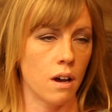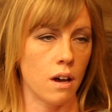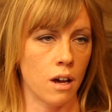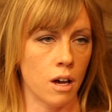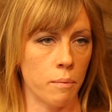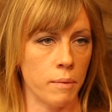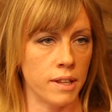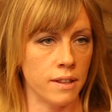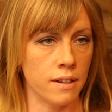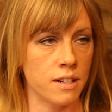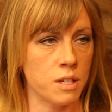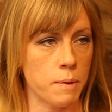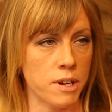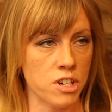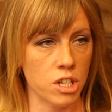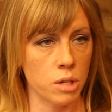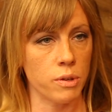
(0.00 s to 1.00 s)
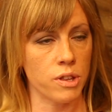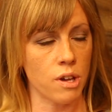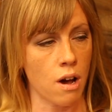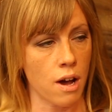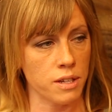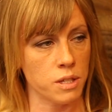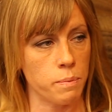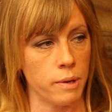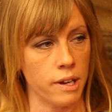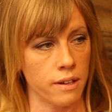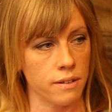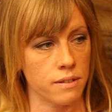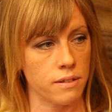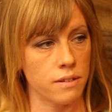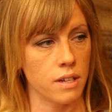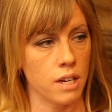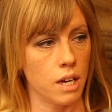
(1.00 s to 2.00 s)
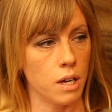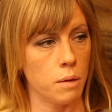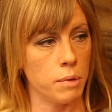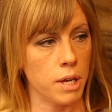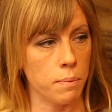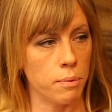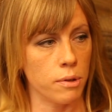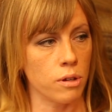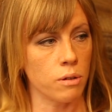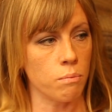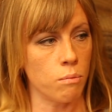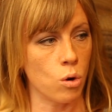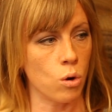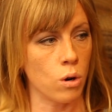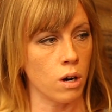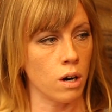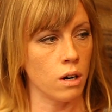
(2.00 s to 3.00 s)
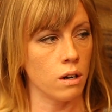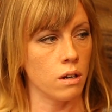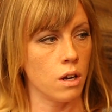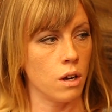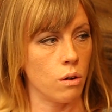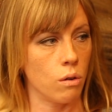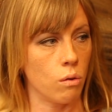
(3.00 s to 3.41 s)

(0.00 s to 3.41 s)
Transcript: And then especially with hospice, people are more